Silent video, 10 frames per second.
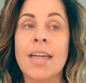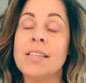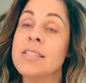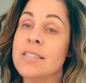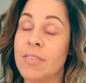
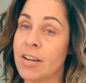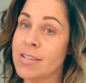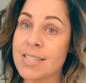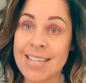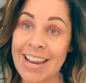This is
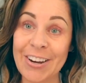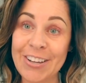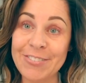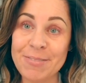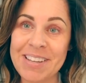very
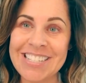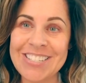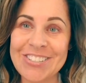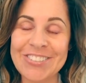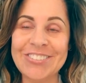scary for me
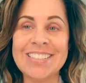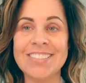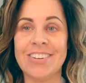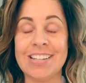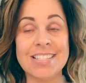to do.
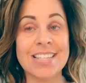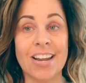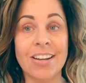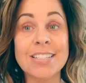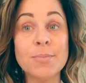It's very
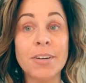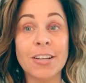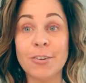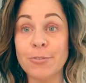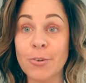scary to put
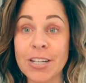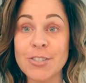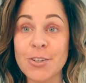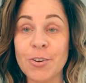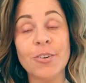your
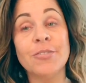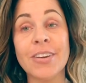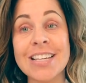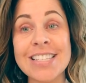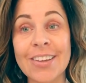forty-two-year-old
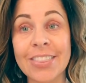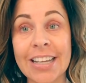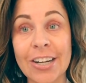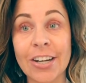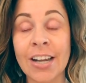face out
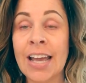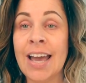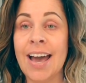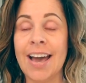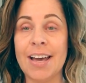there
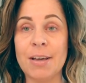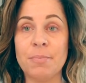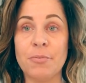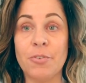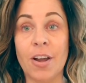
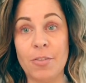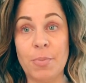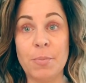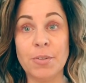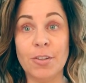um, for other
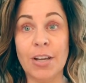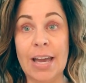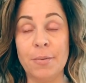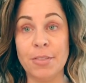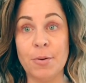people to look
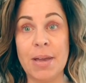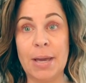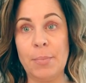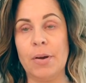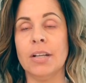at with no
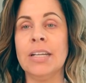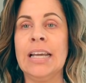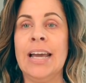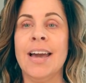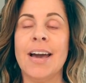makeup on.
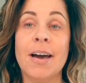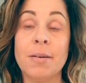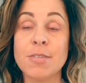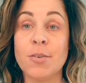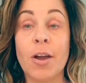
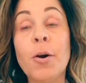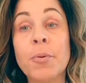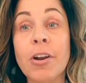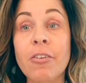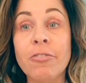Um, so I
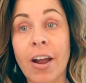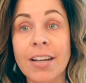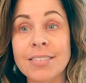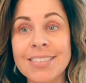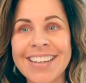hope you're not
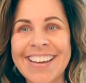frightened.